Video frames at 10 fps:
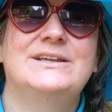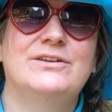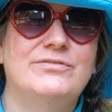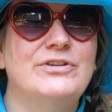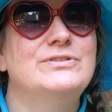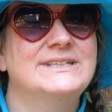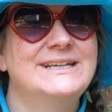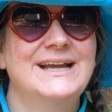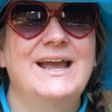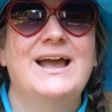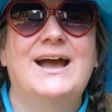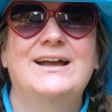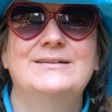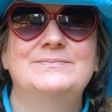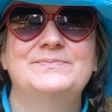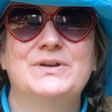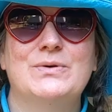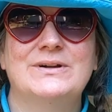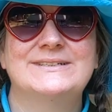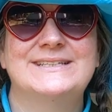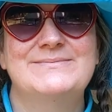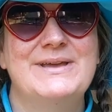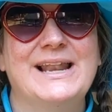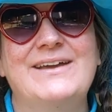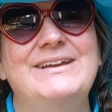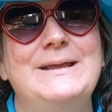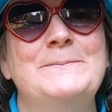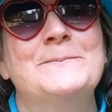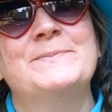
confusing um, towards the middle of it.